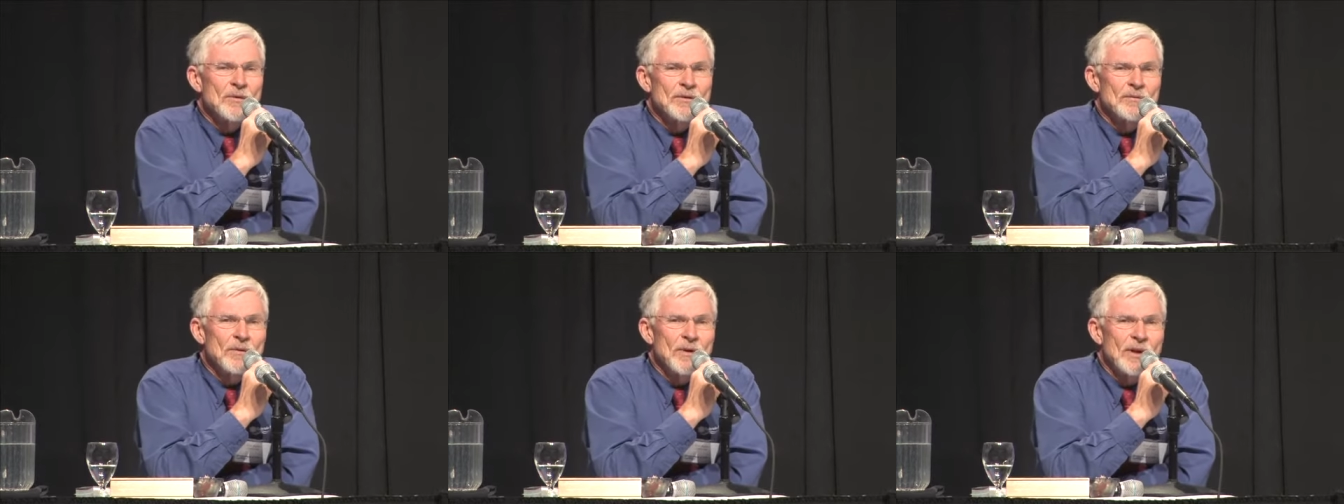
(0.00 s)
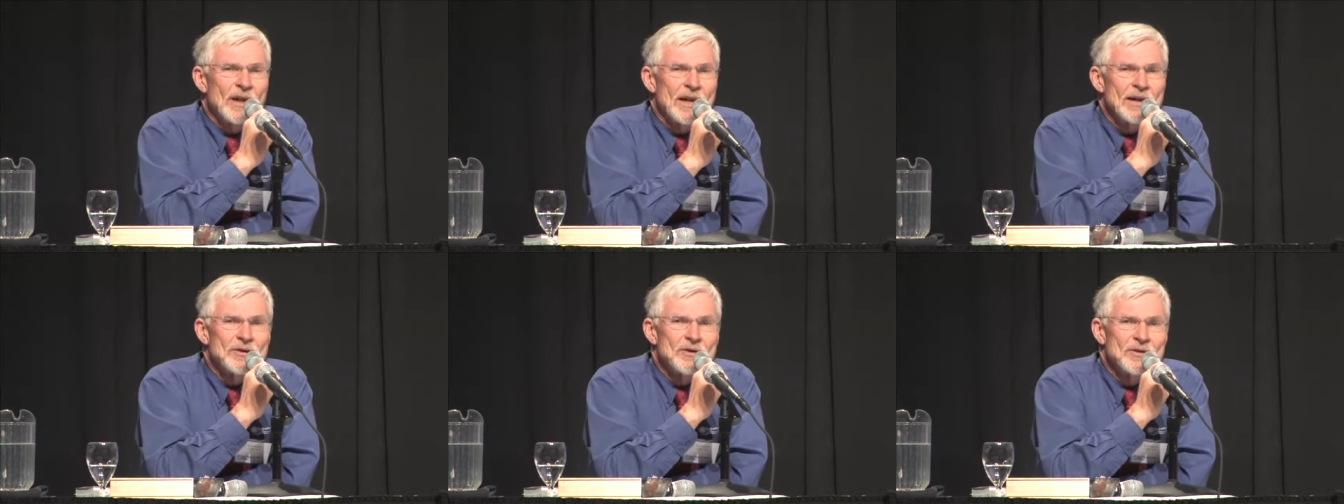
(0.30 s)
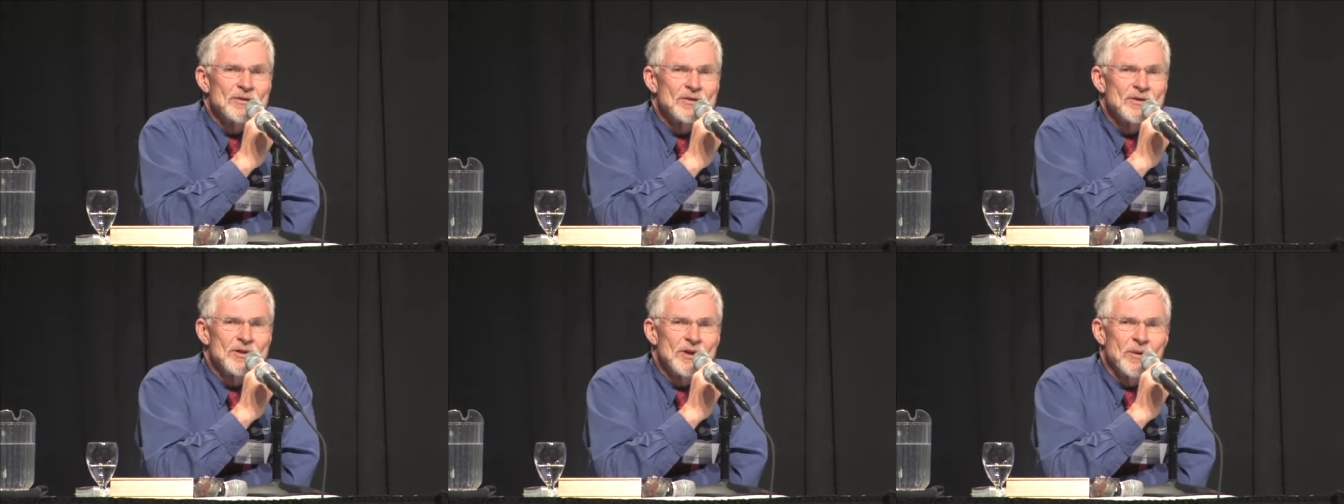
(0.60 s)

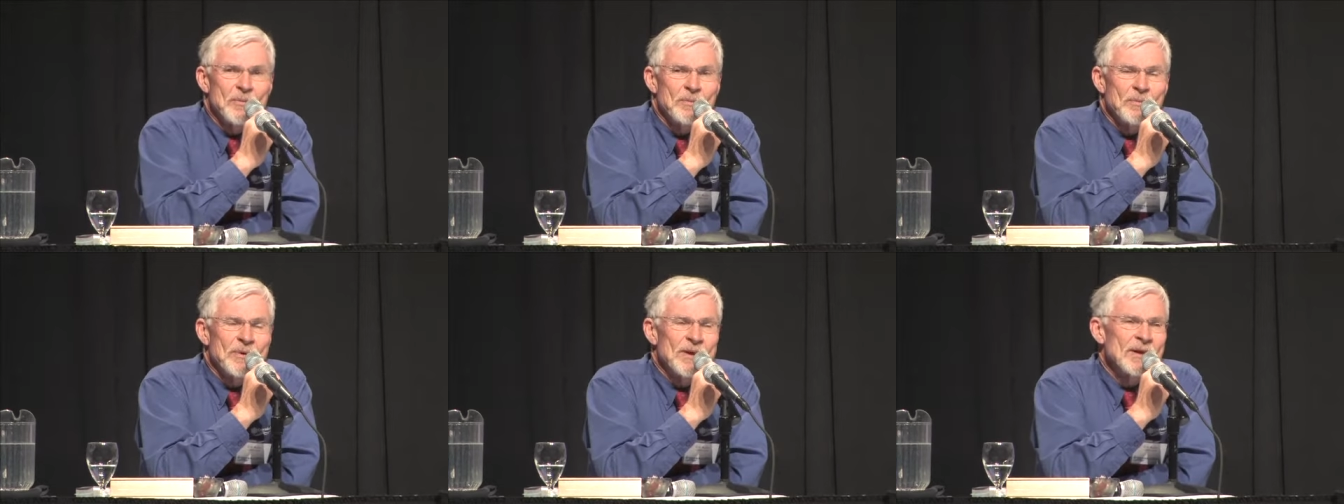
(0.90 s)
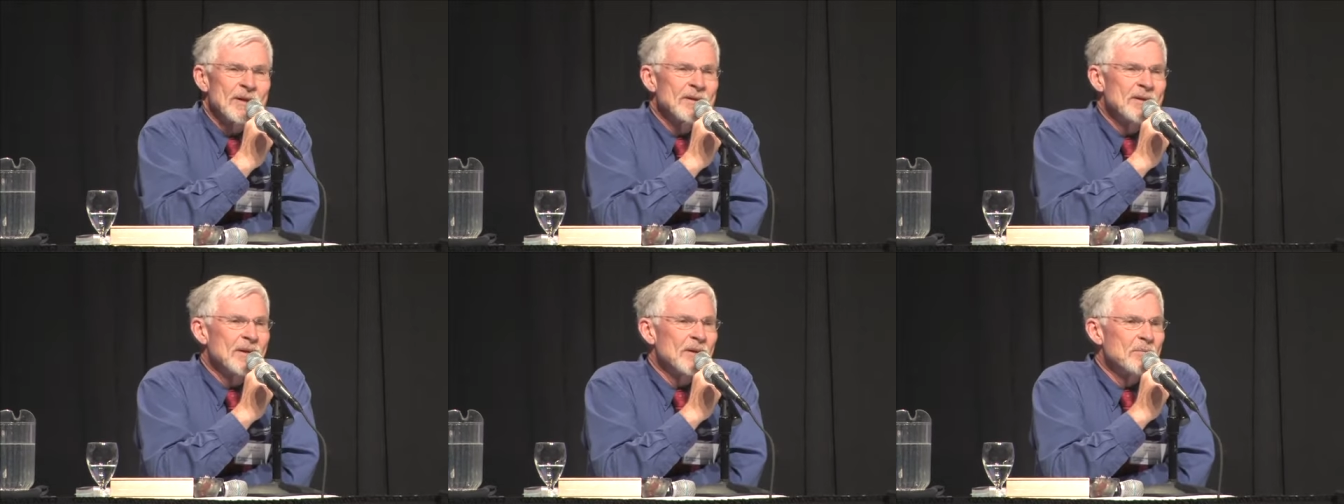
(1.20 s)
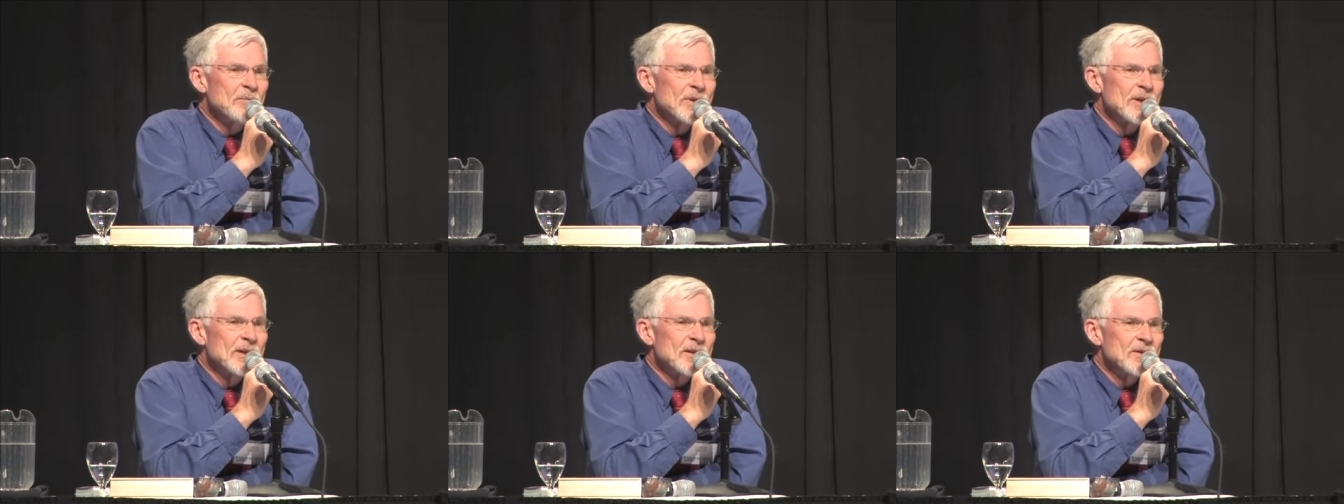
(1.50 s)
relationship and,
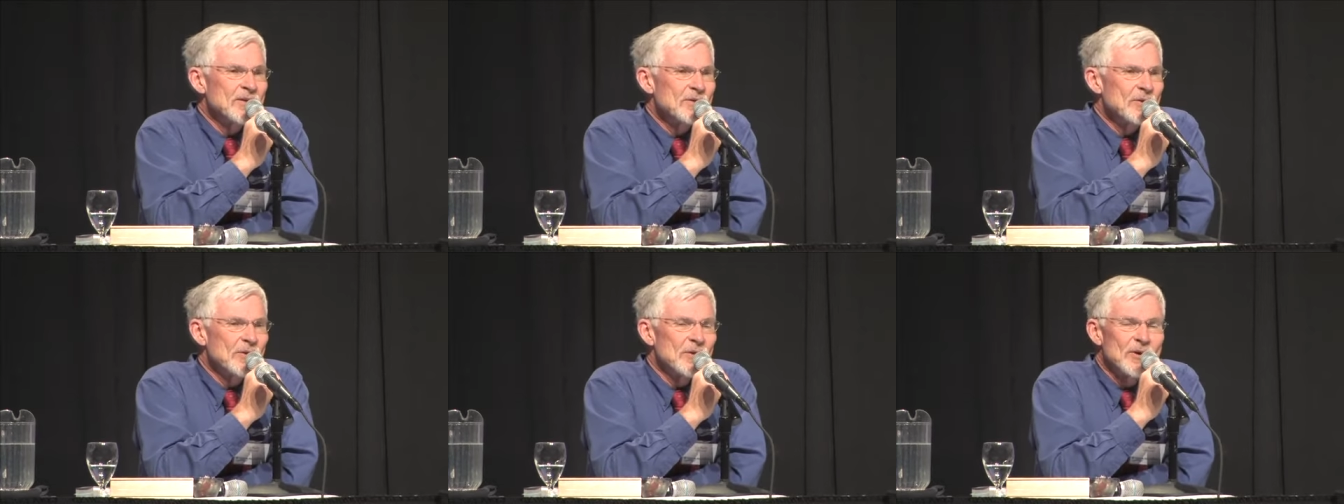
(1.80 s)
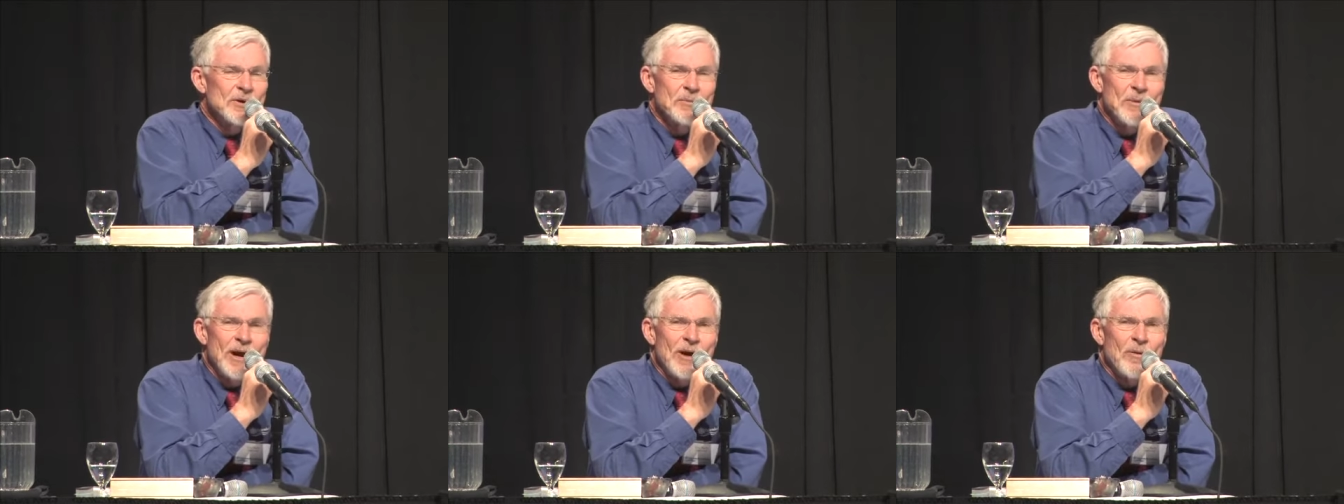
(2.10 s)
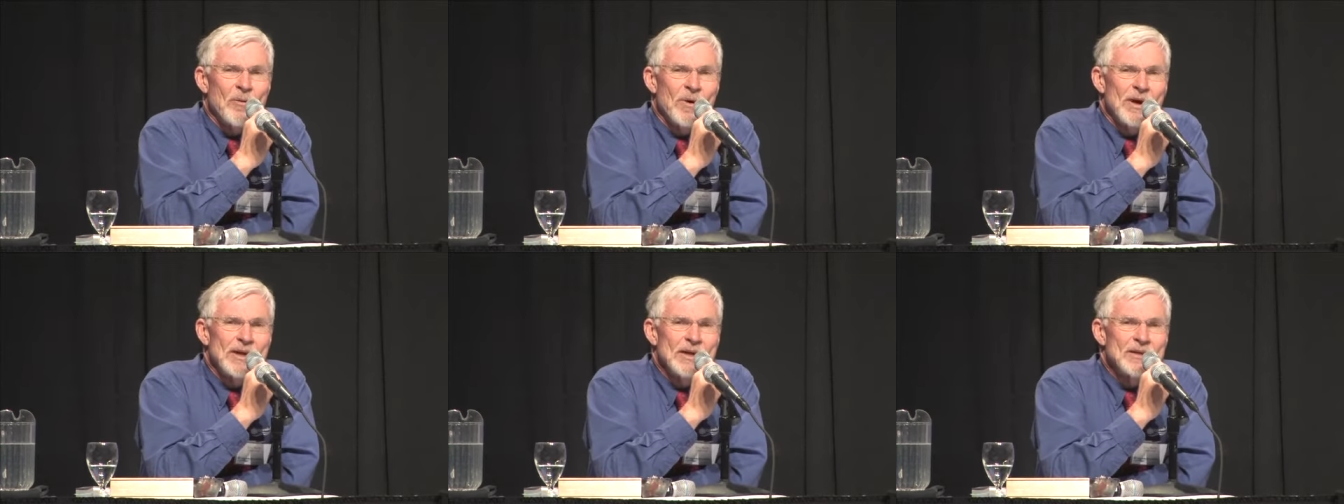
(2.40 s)
and be concerned
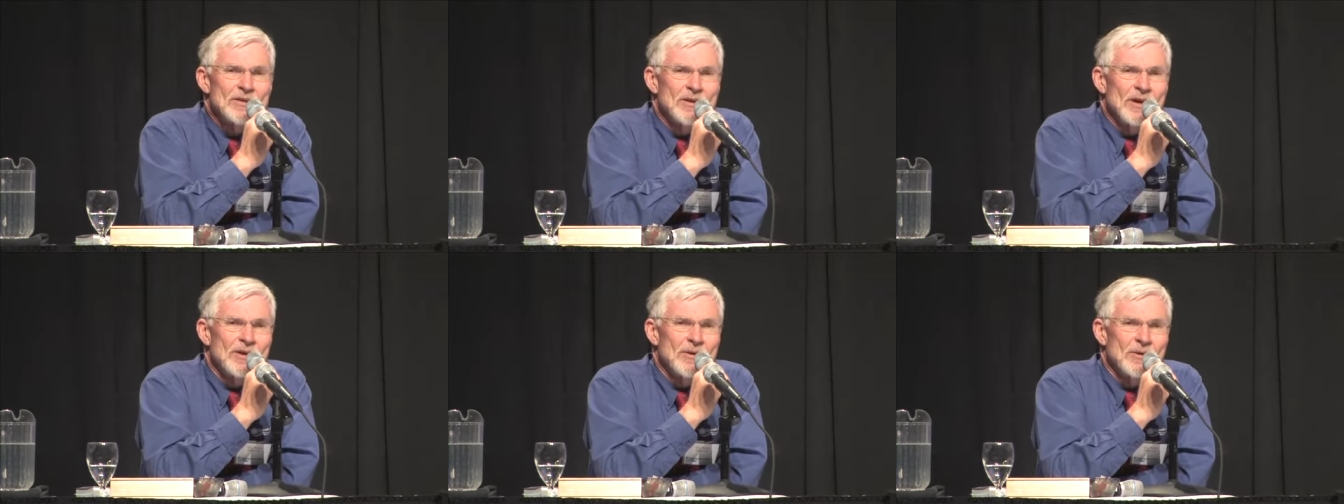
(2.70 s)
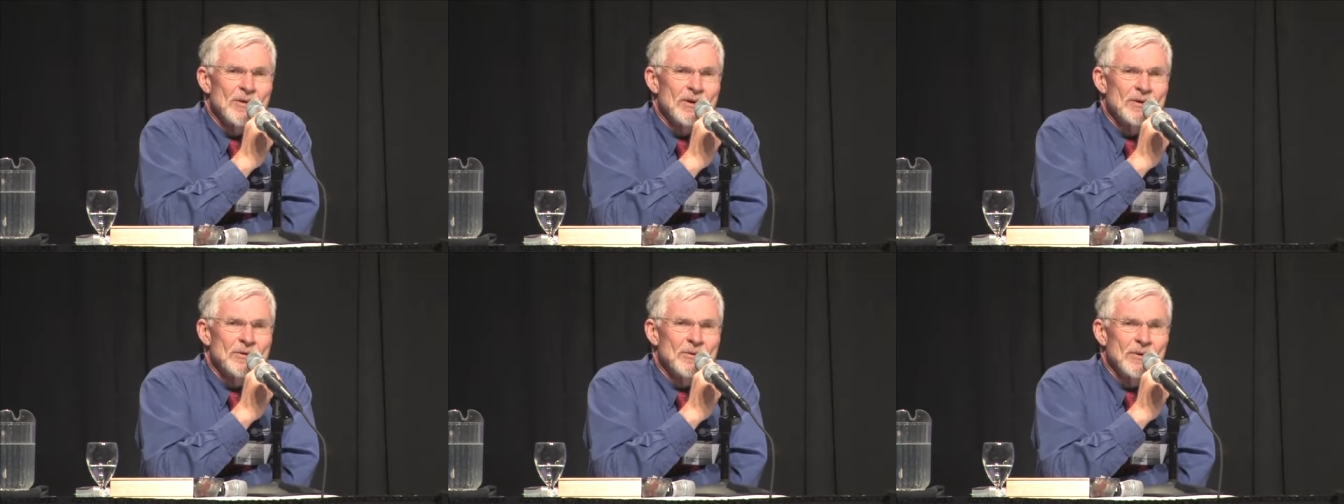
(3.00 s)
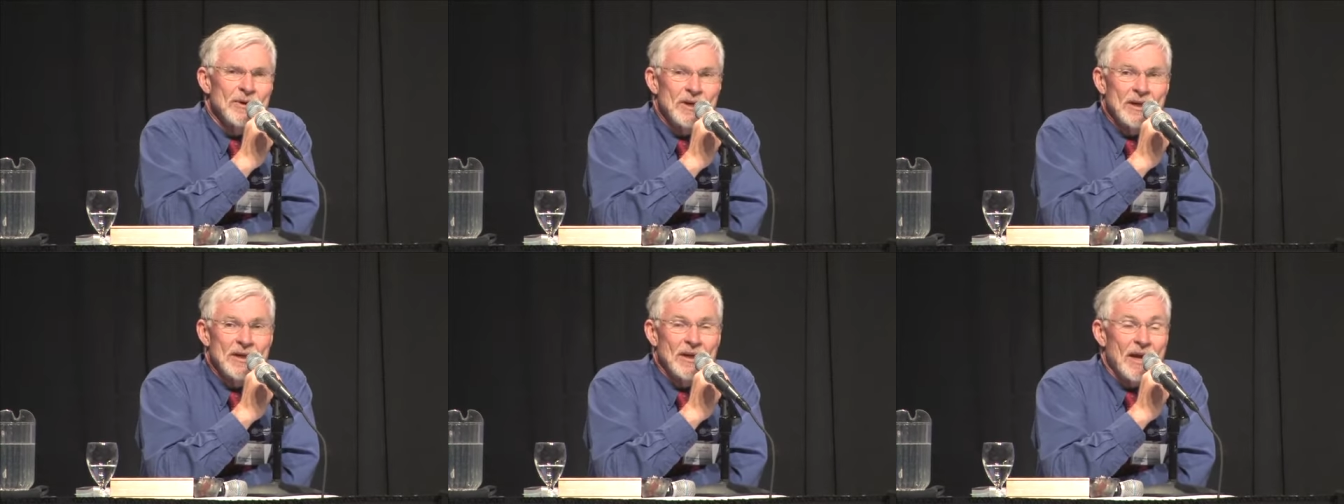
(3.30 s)
about what each other are
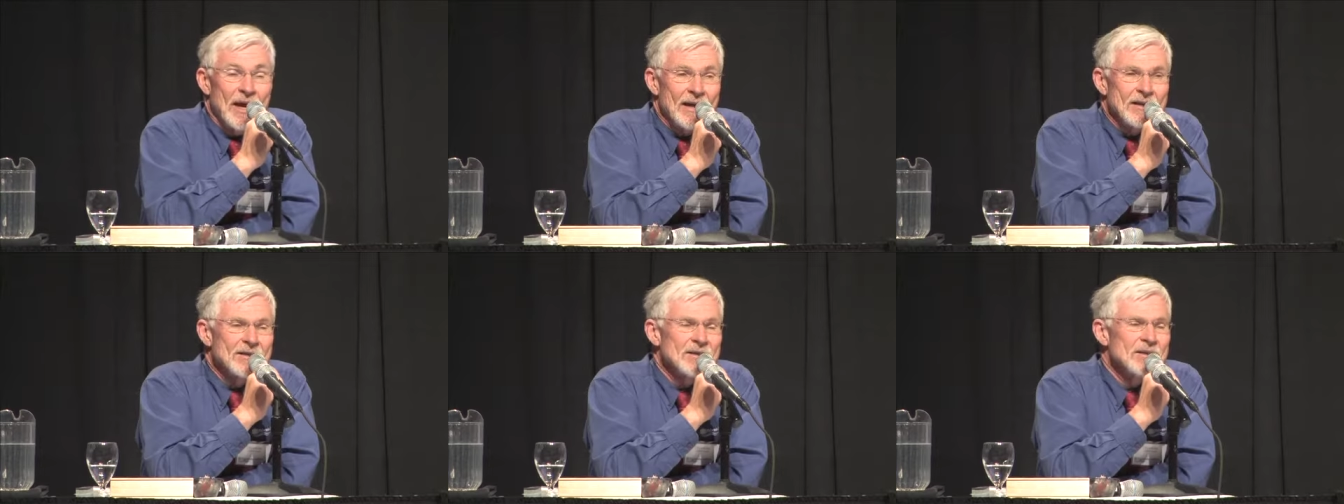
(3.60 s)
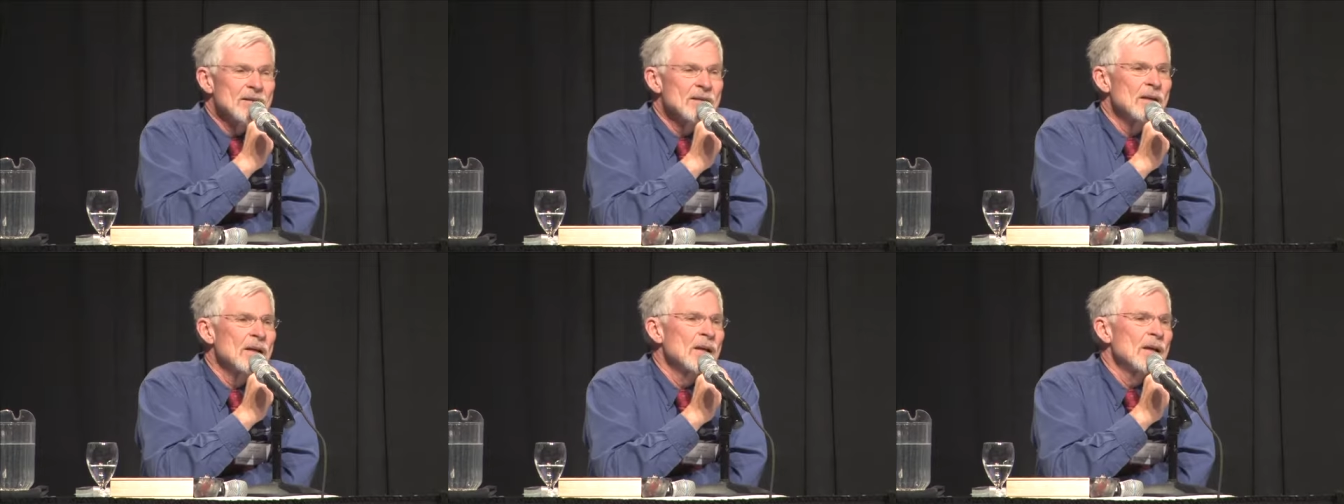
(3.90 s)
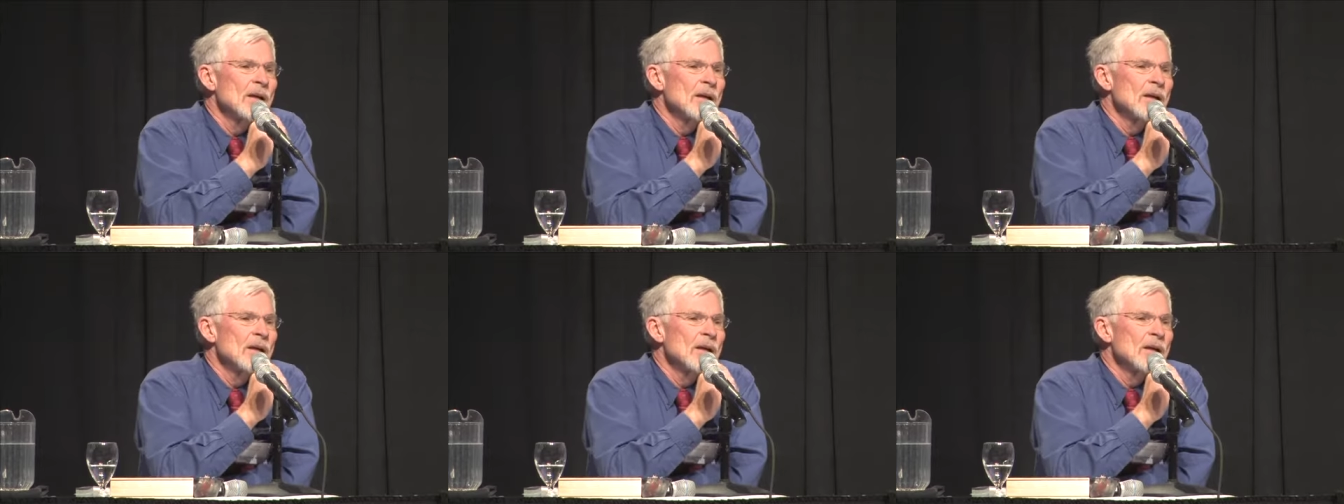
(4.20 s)
doing, yes.